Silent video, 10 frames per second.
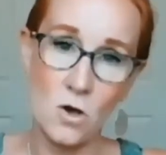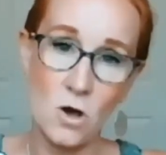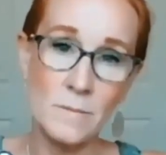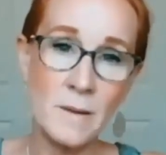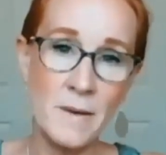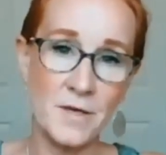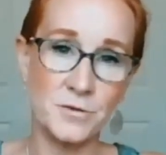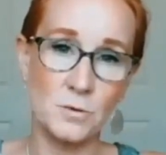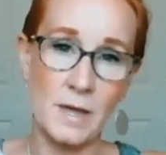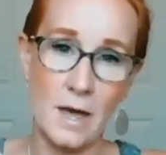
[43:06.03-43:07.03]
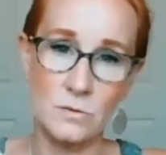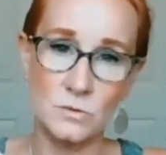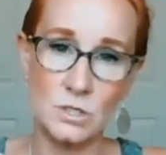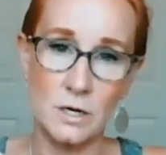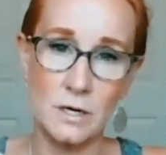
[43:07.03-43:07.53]
on my bathroom
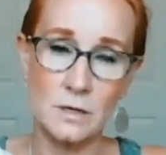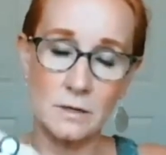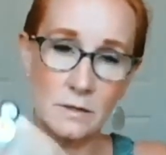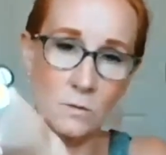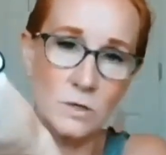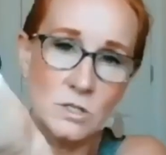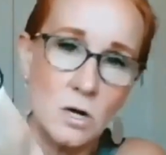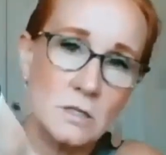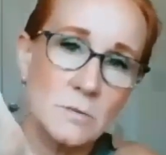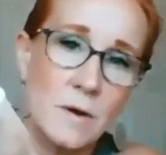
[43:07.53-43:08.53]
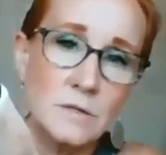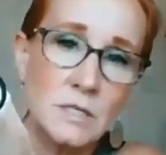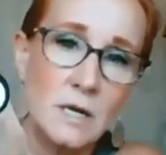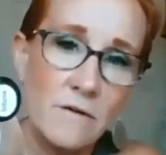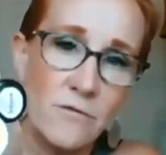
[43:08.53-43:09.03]
counter that we talked about
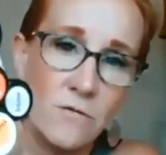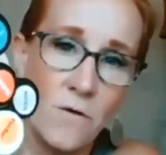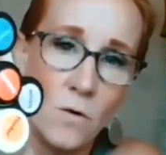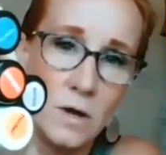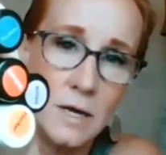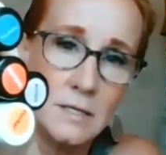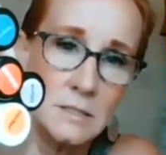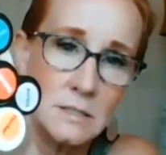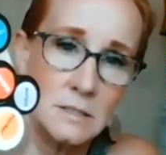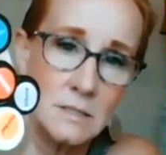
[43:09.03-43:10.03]
today for focus